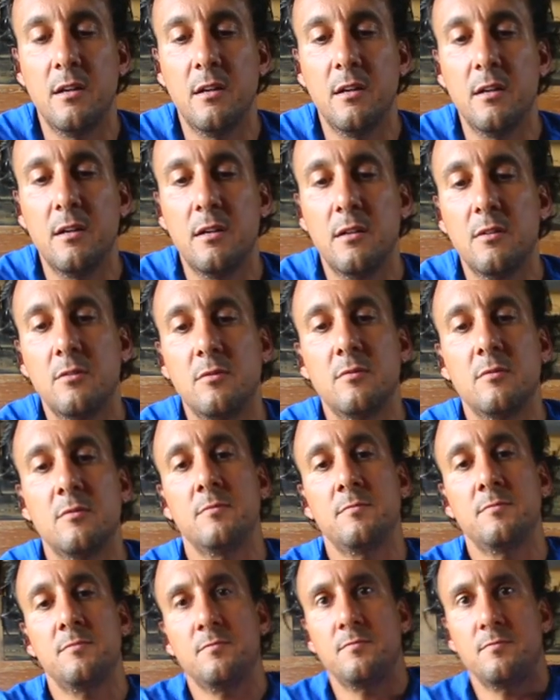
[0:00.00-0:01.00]

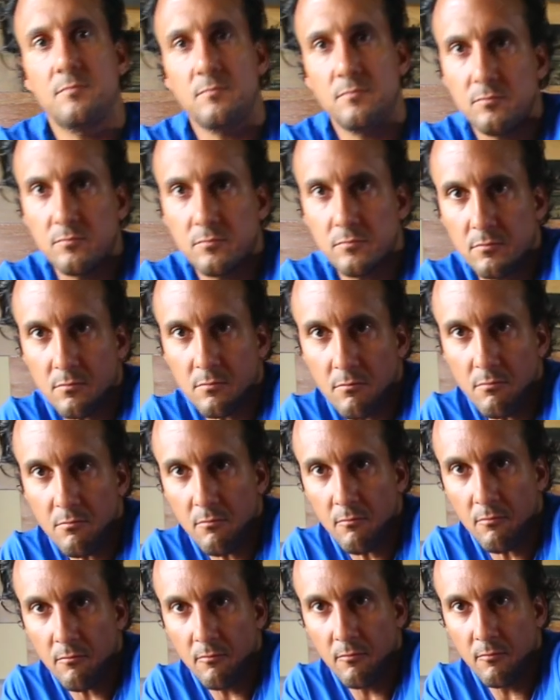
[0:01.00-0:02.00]

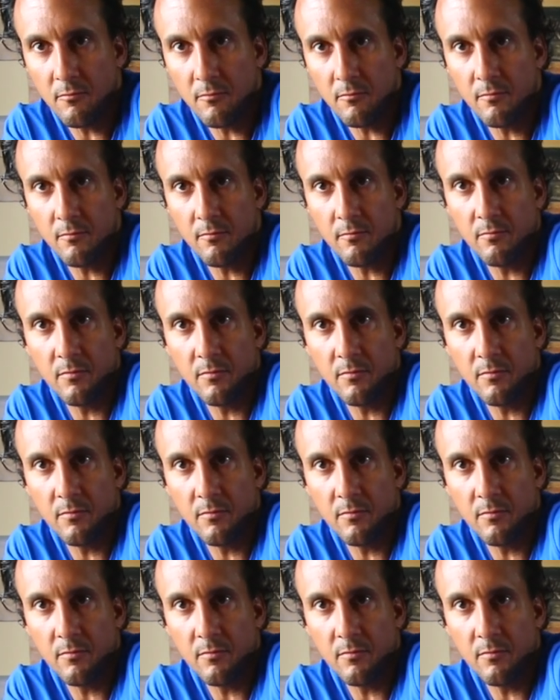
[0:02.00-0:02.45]
Nobody speaks.